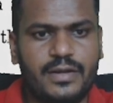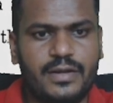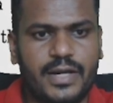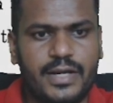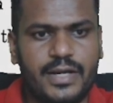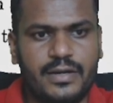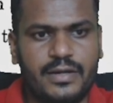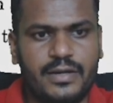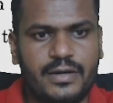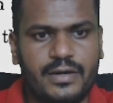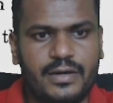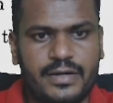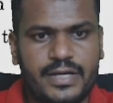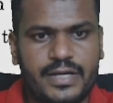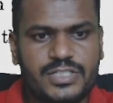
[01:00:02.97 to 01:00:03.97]
and
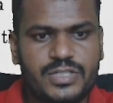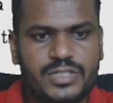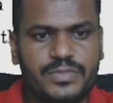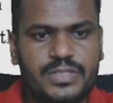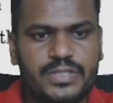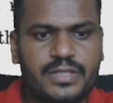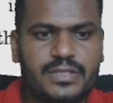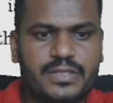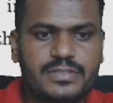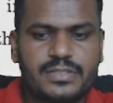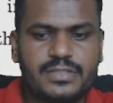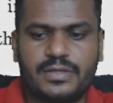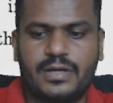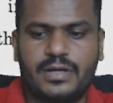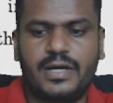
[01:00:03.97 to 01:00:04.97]
rest of the
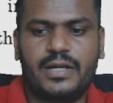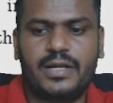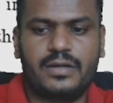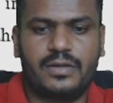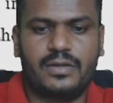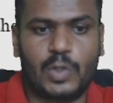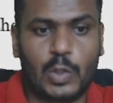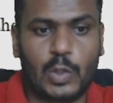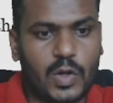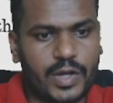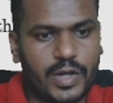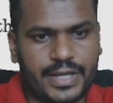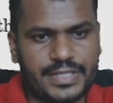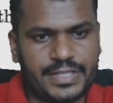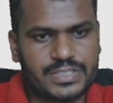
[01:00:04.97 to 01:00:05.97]
things are
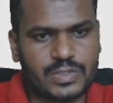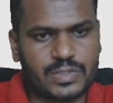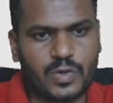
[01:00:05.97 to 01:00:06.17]
wrong guys,